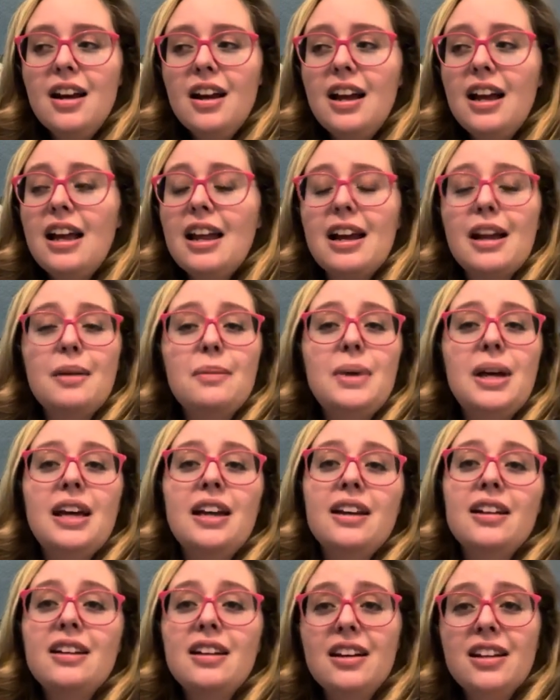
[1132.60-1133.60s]
and I
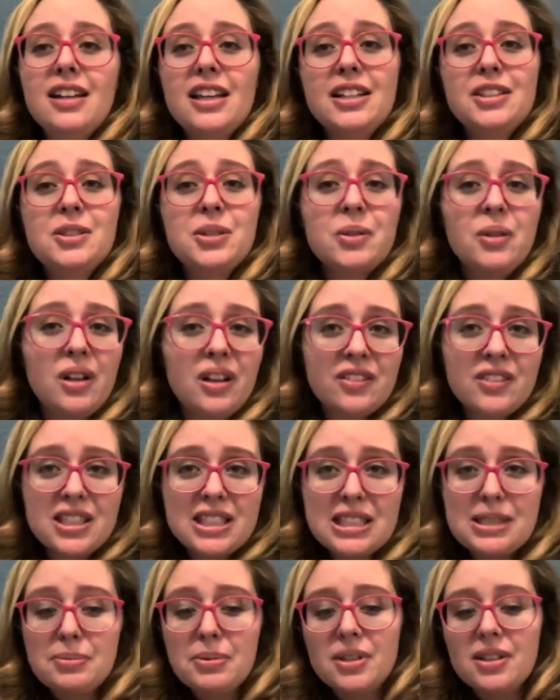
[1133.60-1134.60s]
may not get to all of
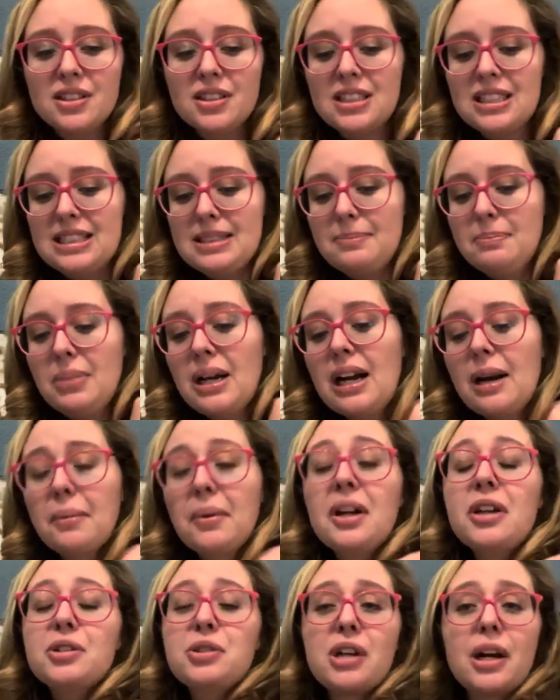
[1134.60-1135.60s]
these books, but I'm
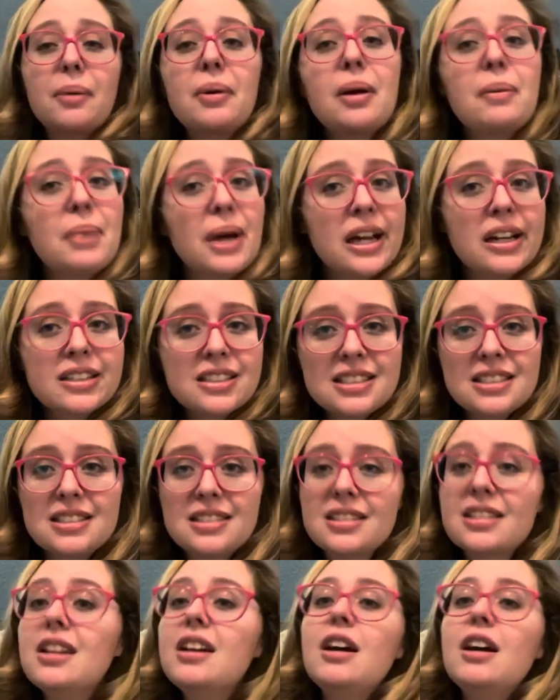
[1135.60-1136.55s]
going to try my best.